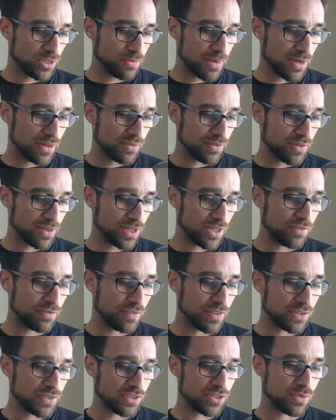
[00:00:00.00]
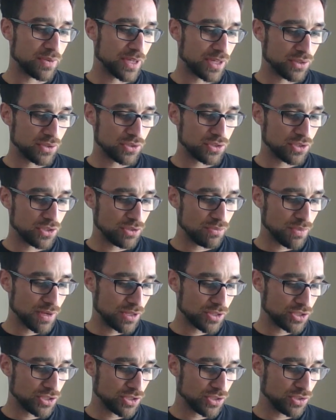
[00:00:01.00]
amount of kind of fizz to it. Not too
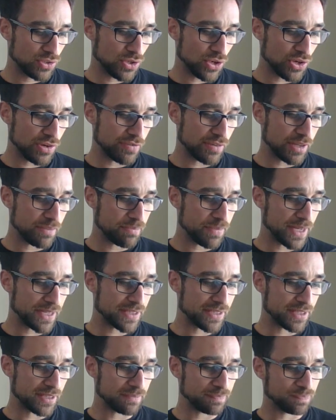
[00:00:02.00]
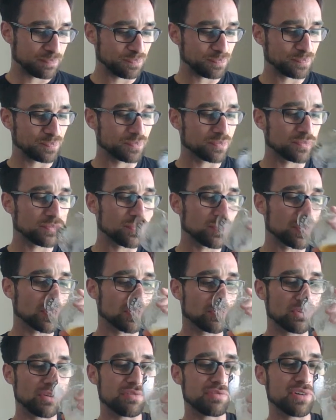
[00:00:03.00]
much. Not overly bitter.
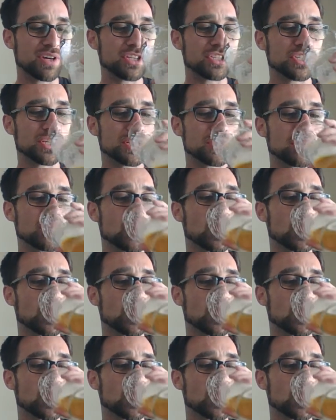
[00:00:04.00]
Refreshing.